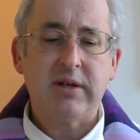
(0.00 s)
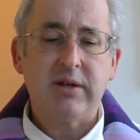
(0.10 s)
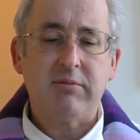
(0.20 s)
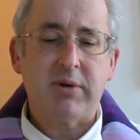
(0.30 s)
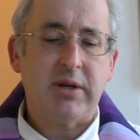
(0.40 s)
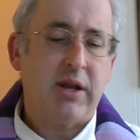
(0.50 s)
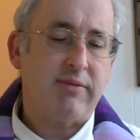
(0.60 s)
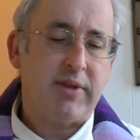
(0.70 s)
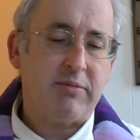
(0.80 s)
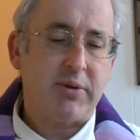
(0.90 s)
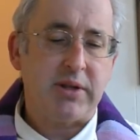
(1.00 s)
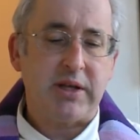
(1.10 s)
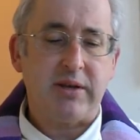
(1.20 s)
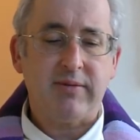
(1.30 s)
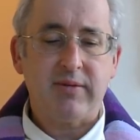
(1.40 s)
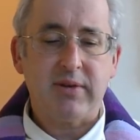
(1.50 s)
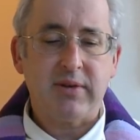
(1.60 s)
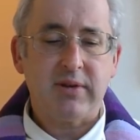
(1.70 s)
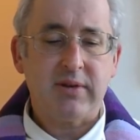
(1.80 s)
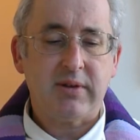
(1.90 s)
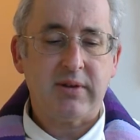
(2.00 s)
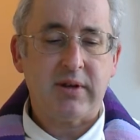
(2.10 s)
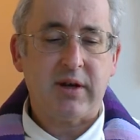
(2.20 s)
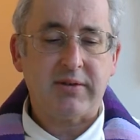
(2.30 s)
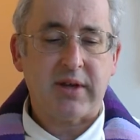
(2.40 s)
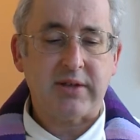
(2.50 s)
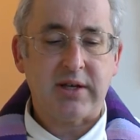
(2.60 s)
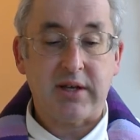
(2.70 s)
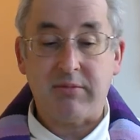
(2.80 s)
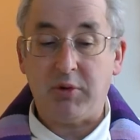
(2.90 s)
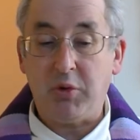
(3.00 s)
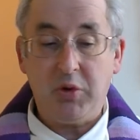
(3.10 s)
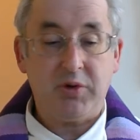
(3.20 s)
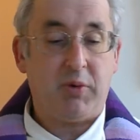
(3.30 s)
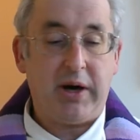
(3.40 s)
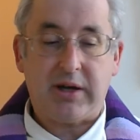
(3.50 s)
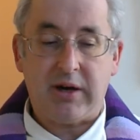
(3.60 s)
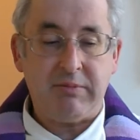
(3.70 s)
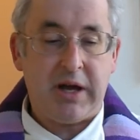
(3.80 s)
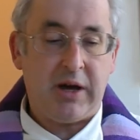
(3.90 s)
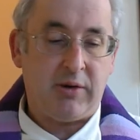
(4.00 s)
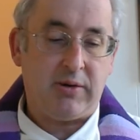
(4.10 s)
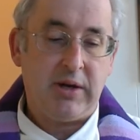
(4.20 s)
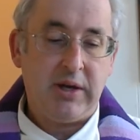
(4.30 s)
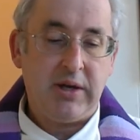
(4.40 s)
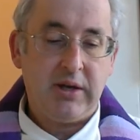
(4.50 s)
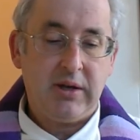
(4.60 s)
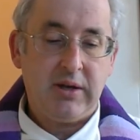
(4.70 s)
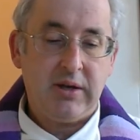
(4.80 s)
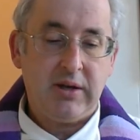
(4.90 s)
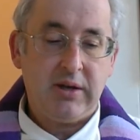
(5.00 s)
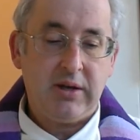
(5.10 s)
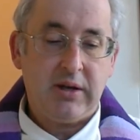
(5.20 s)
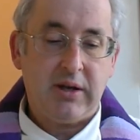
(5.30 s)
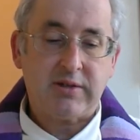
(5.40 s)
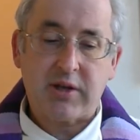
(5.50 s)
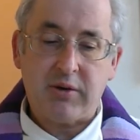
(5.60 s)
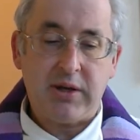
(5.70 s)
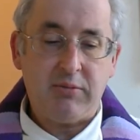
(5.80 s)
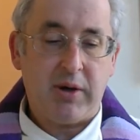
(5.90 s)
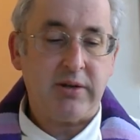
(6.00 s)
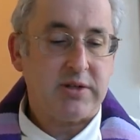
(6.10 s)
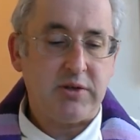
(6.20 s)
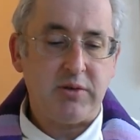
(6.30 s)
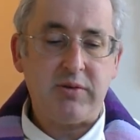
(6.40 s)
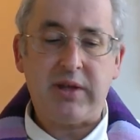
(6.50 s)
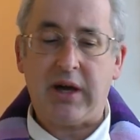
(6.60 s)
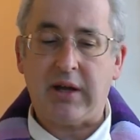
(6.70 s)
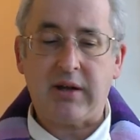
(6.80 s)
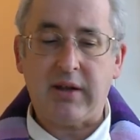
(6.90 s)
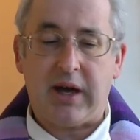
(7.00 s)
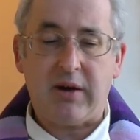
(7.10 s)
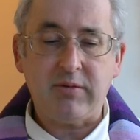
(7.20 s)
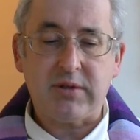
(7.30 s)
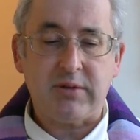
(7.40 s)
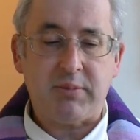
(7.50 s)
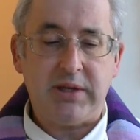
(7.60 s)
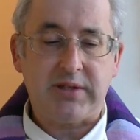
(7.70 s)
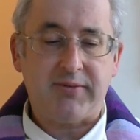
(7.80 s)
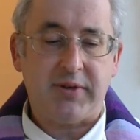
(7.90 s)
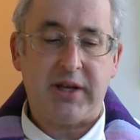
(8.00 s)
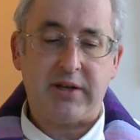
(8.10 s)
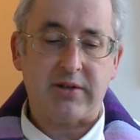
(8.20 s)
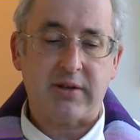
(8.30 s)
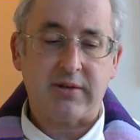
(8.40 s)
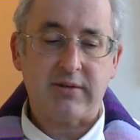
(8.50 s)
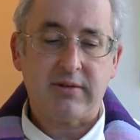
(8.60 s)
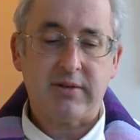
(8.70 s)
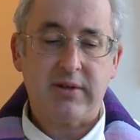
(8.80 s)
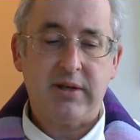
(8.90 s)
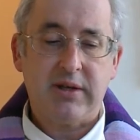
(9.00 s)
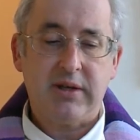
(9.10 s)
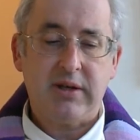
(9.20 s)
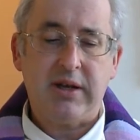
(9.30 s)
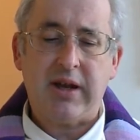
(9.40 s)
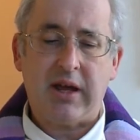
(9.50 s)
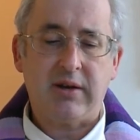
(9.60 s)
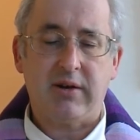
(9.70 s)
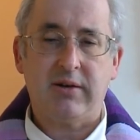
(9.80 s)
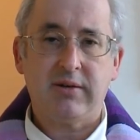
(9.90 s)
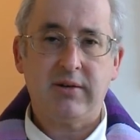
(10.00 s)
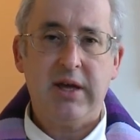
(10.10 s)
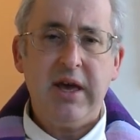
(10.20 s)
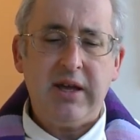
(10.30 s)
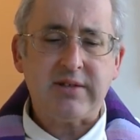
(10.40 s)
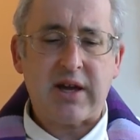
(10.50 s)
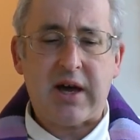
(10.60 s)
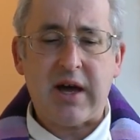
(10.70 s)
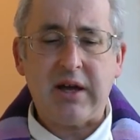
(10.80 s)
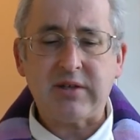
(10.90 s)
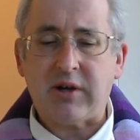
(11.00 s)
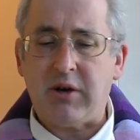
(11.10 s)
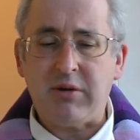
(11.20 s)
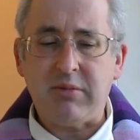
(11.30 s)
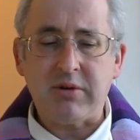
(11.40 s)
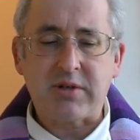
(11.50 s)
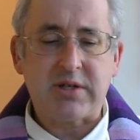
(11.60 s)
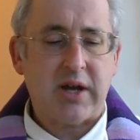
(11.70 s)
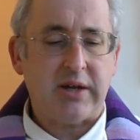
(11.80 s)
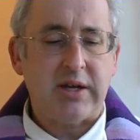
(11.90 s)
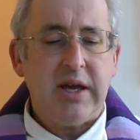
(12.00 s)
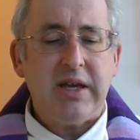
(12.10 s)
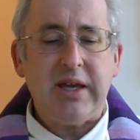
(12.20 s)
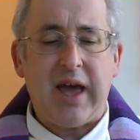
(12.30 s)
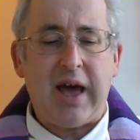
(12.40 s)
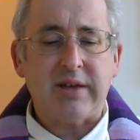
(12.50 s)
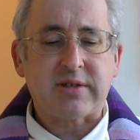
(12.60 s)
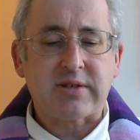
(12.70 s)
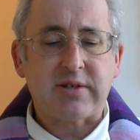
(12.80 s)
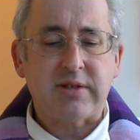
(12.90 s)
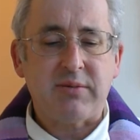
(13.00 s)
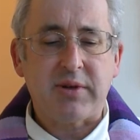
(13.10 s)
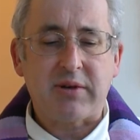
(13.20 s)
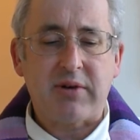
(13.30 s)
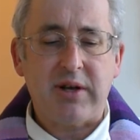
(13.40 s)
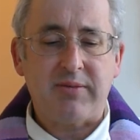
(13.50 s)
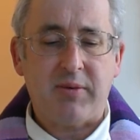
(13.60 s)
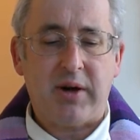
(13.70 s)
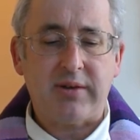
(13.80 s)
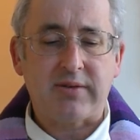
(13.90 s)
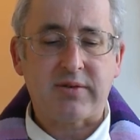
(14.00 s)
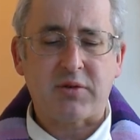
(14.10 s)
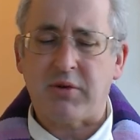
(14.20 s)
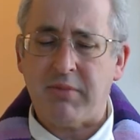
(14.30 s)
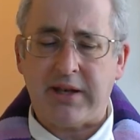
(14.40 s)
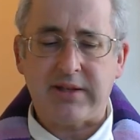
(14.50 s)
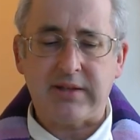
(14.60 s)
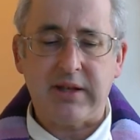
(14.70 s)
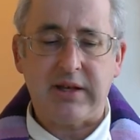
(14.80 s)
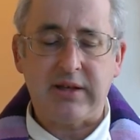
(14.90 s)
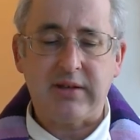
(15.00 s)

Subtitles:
But none of them believed. They all said to him, "Lord, why come now?" And so he went to do the unallowed to peaceful nature. In anger, his eyes almost shut, he asked where the grave was, tormentedly.